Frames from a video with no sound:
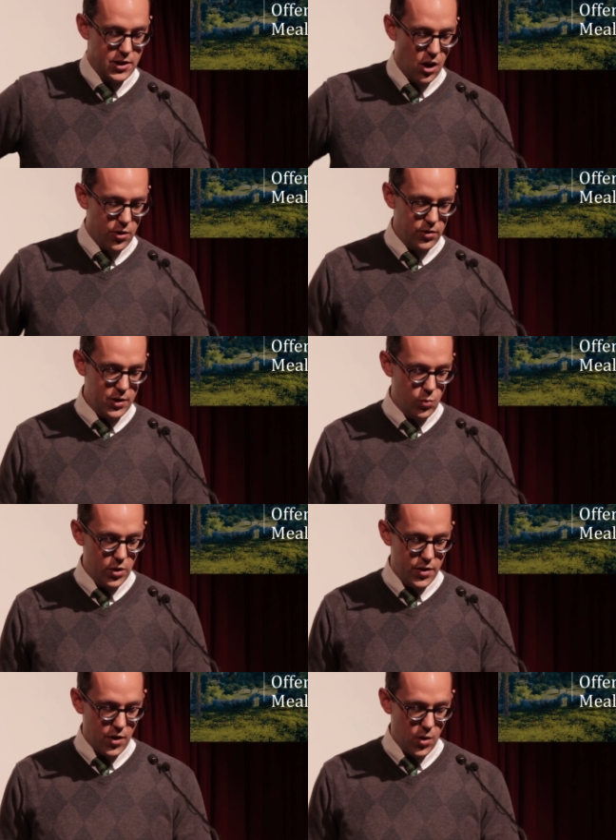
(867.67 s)
Not only
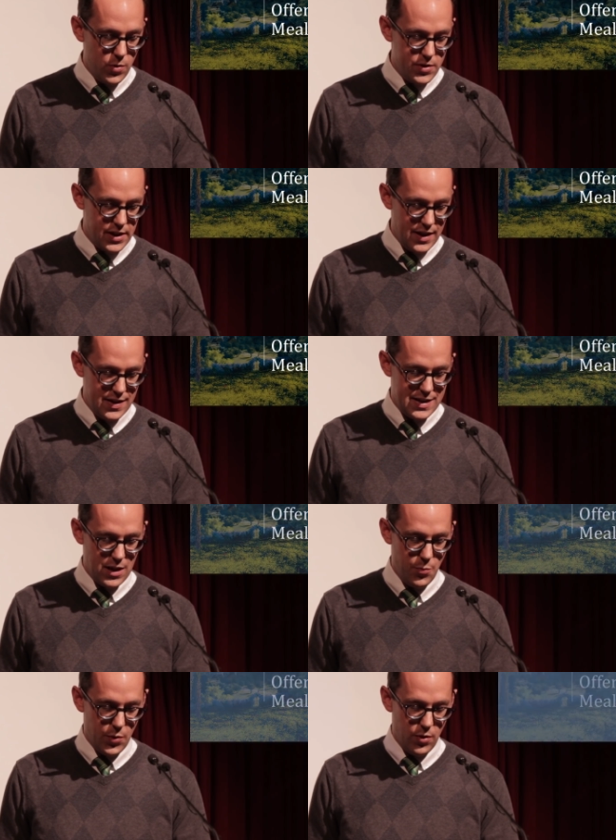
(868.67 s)
would those in the
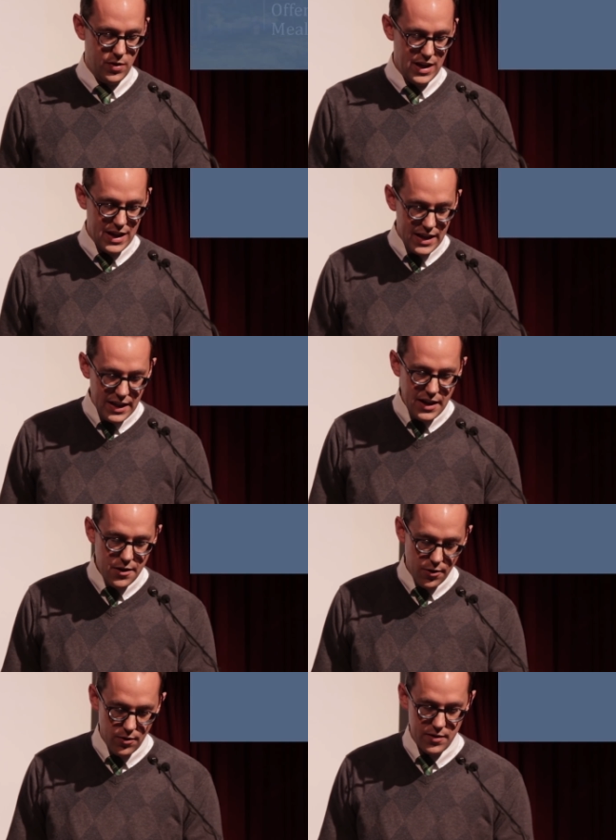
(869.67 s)
temple
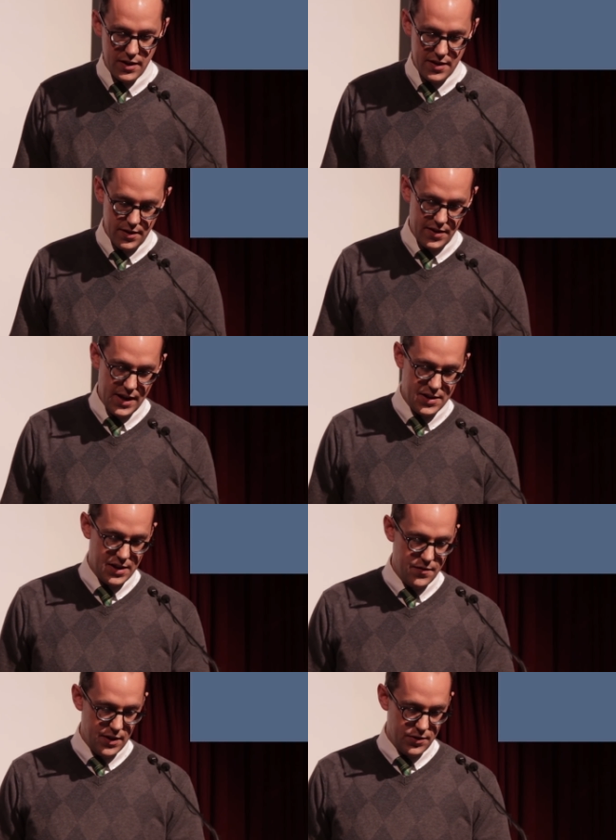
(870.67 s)
hear the
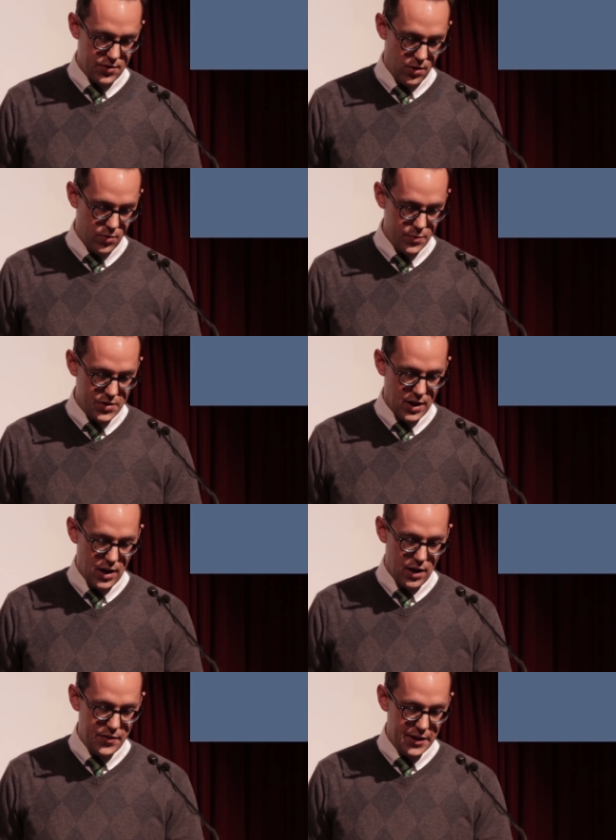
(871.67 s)
Thanksgiving Psalms
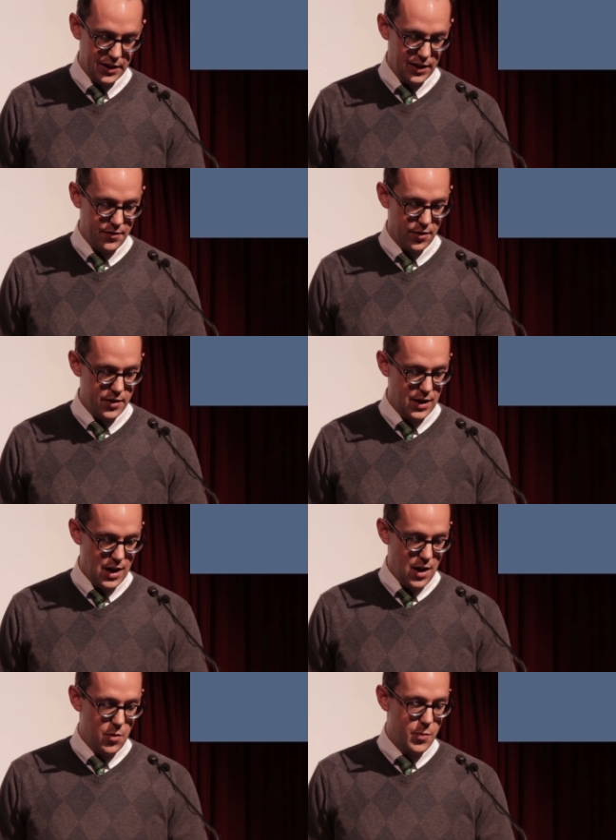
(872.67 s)
of the delivered,
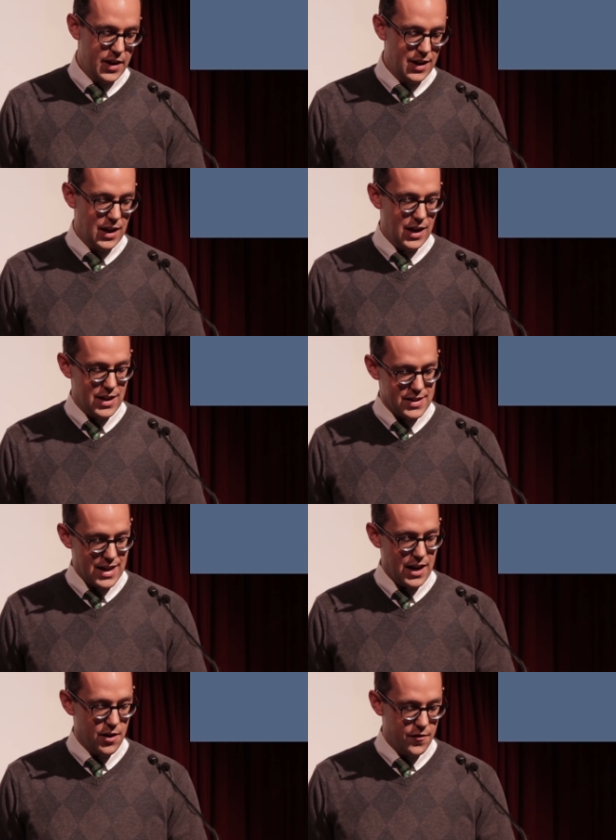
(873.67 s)
but a
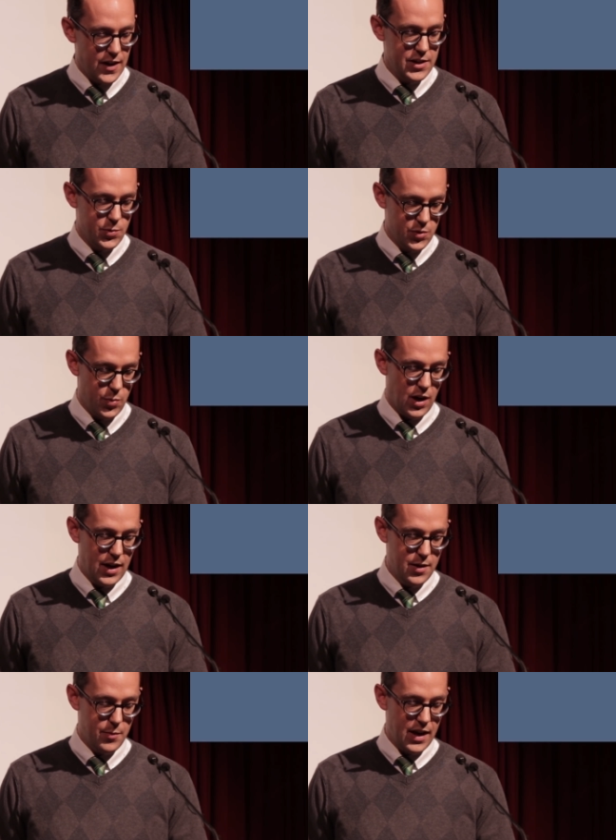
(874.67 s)
sacrifice was
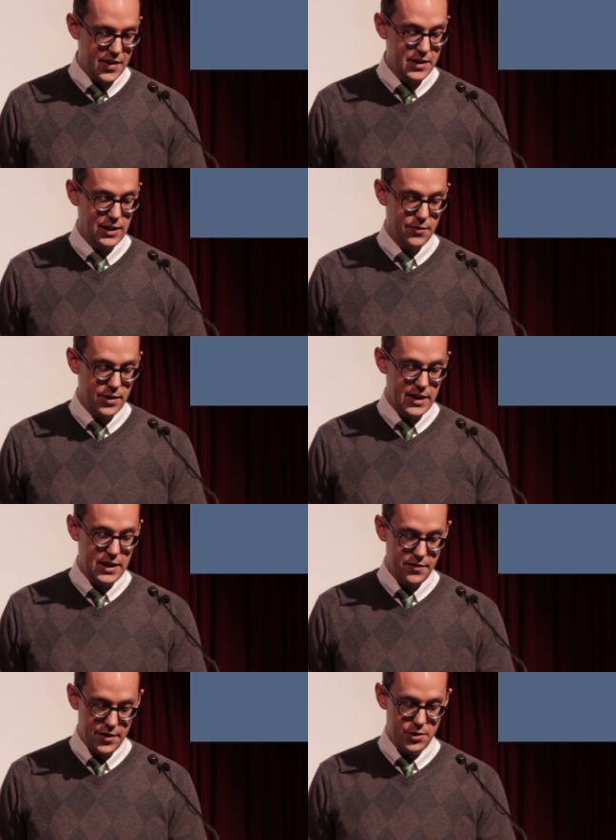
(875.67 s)
brought by the delivered
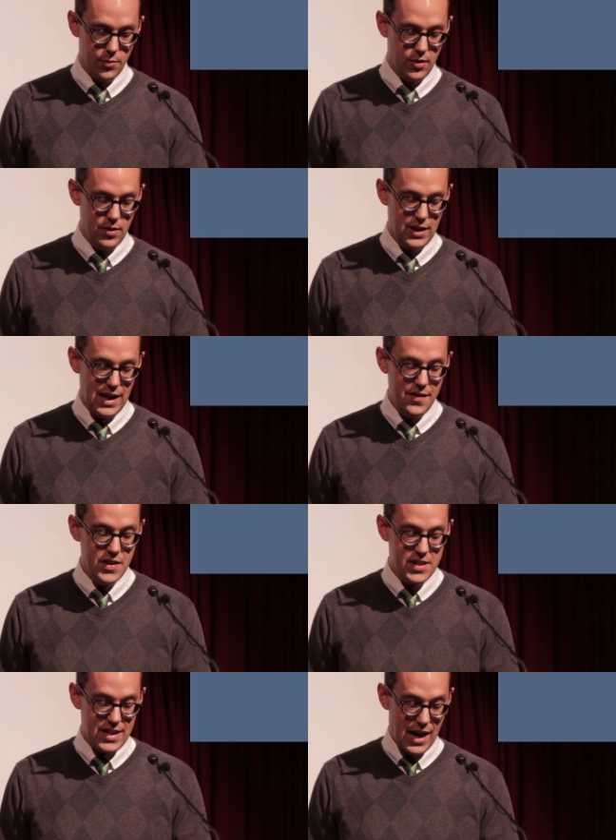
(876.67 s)
individual,
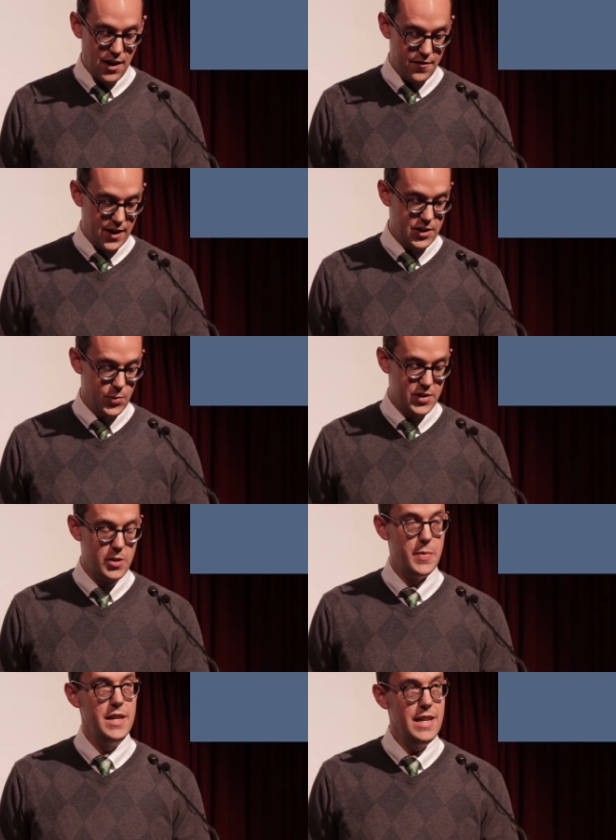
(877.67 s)
and this sacrifice
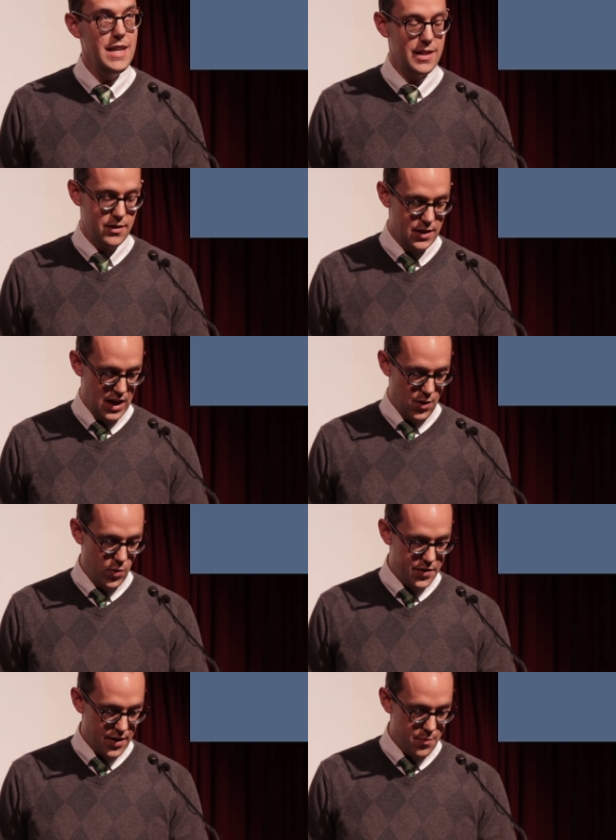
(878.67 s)
was to be eaten
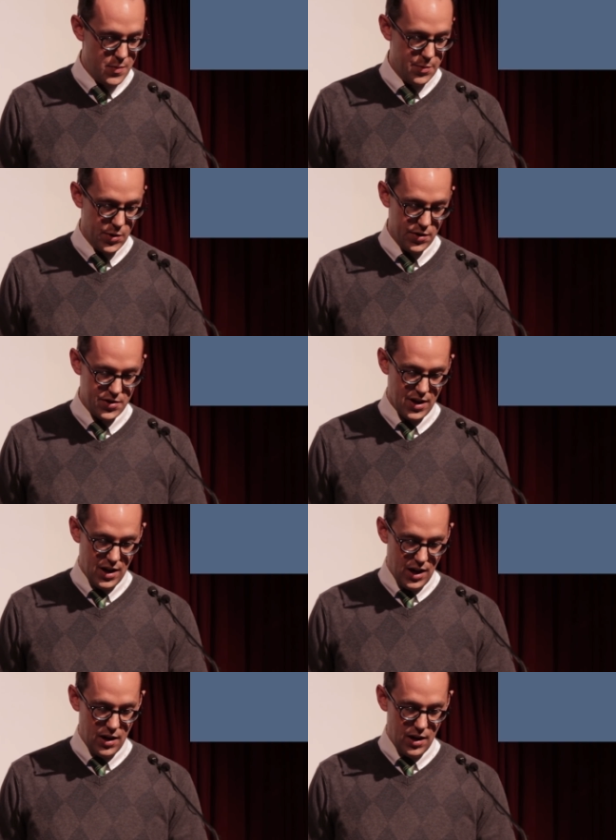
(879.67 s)
with members